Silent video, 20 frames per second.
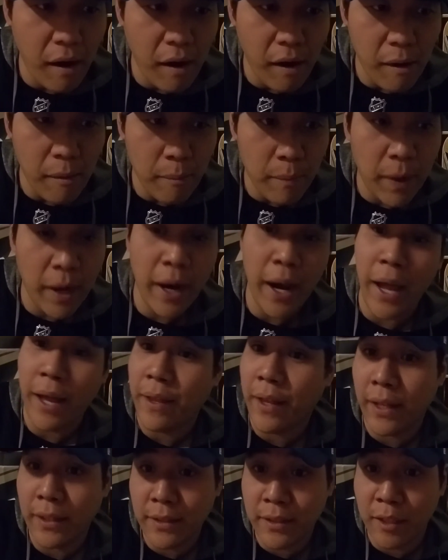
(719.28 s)
But hey,
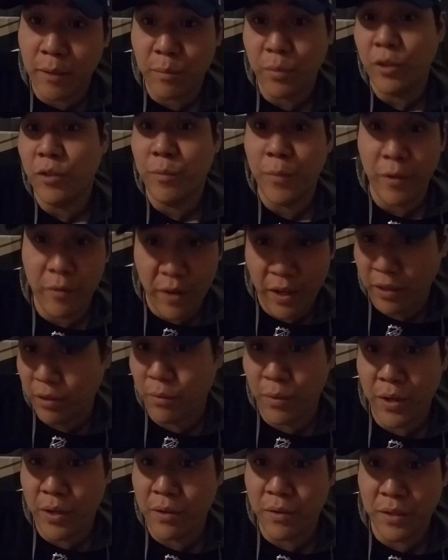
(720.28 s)
that's an improvement, right?
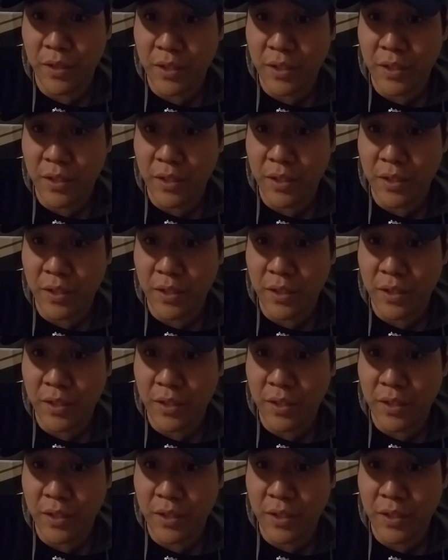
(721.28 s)
3 goals in